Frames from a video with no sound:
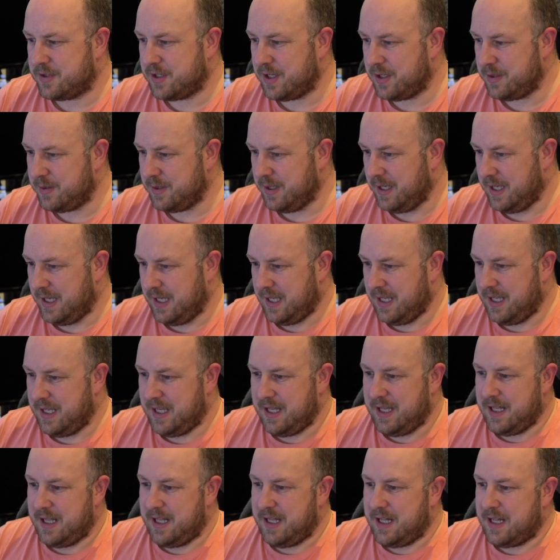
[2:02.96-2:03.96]
So
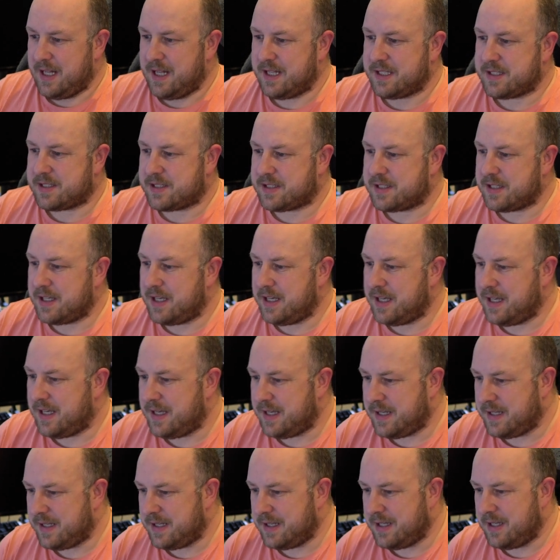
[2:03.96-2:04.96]
let's
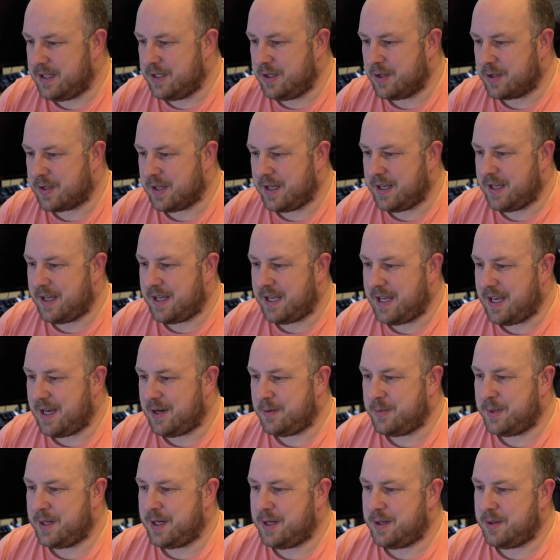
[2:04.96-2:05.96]
look at
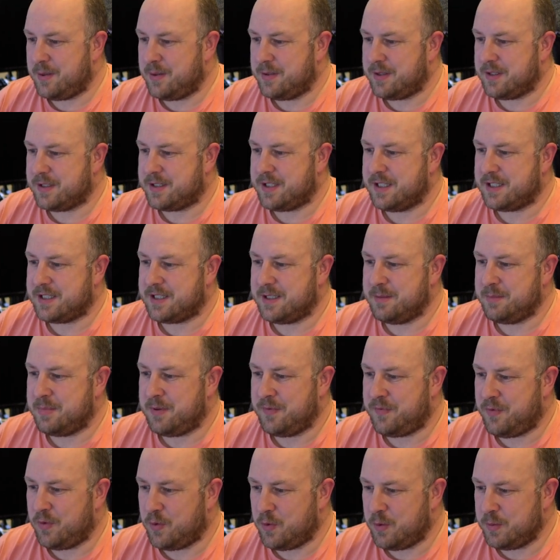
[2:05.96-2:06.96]
how well the system
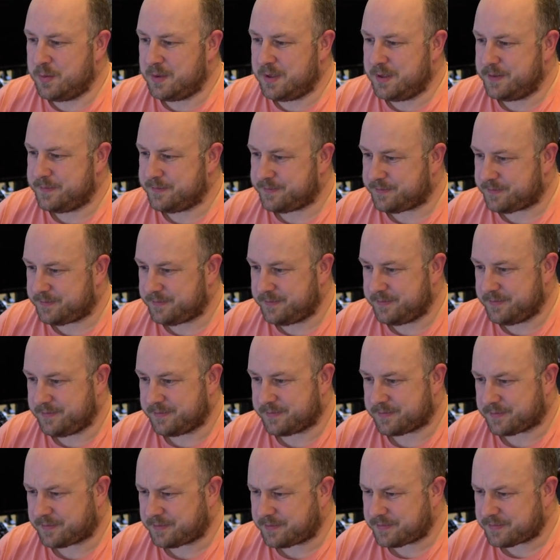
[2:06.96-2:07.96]
performed.
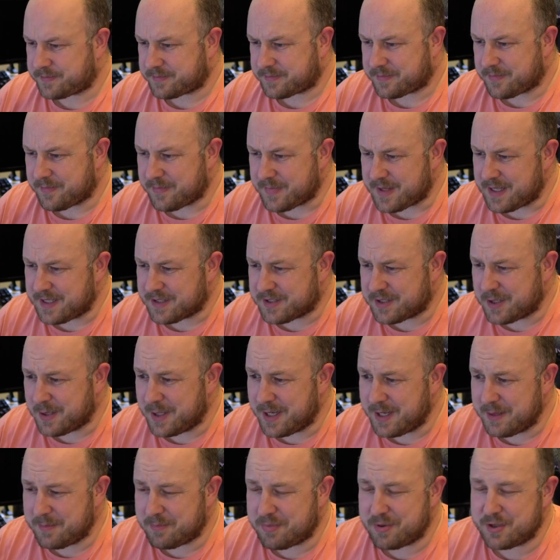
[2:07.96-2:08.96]
So
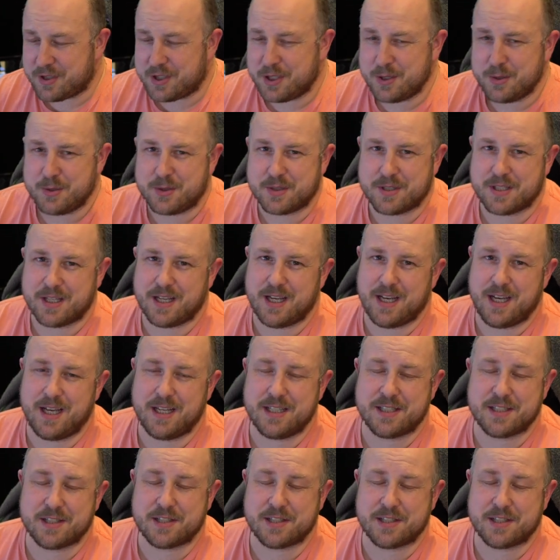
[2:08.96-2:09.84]
it produced a